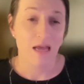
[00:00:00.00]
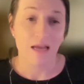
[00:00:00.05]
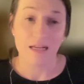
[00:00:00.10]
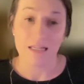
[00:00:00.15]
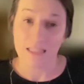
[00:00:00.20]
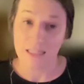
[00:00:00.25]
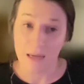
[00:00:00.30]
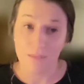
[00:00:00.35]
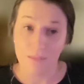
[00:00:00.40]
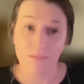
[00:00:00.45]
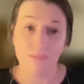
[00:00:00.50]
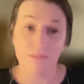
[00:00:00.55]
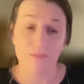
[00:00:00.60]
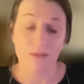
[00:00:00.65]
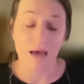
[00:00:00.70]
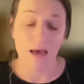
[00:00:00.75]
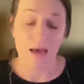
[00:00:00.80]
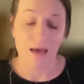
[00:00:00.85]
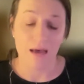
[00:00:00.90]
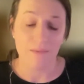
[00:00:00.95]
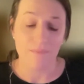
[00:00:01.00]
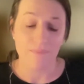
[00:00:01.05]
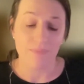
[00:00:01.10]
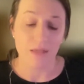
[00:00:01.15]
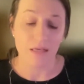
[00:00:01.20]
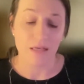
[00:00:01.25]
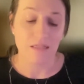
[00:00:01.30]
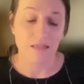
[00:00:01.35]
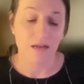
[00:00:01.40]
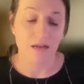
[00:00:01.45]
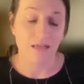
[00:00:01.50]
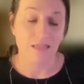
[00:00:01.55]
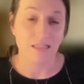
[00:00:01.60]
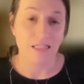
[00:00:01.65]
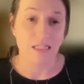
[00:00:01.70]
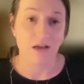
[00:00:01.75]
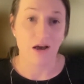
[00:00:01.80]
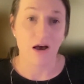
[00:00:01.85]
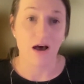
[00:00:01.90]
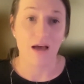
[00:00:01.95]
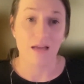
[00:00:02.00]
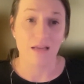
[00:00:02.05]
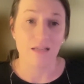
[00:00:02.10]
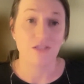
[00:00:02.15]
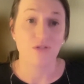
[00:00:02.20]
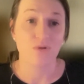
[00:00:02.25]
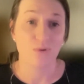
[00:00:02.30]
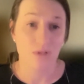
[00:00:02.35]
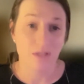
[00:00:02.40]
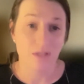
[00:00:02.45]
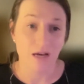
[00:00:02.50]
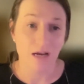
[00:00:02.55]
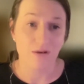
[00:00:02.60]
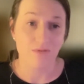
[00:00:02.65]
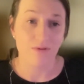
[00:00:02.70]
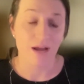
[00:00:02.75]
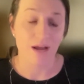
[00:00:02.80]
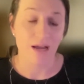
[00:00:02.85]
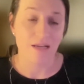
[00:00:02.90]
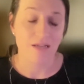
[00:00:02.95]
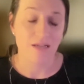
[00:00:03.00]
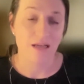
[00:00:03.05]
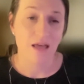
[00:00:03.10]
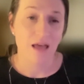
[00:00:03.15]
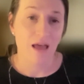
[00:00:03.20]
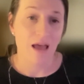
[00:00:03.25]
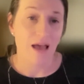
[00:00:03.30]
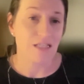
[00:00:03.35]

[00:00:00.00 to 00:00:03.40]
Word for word: In some um, studies, there's a higher suicide rate.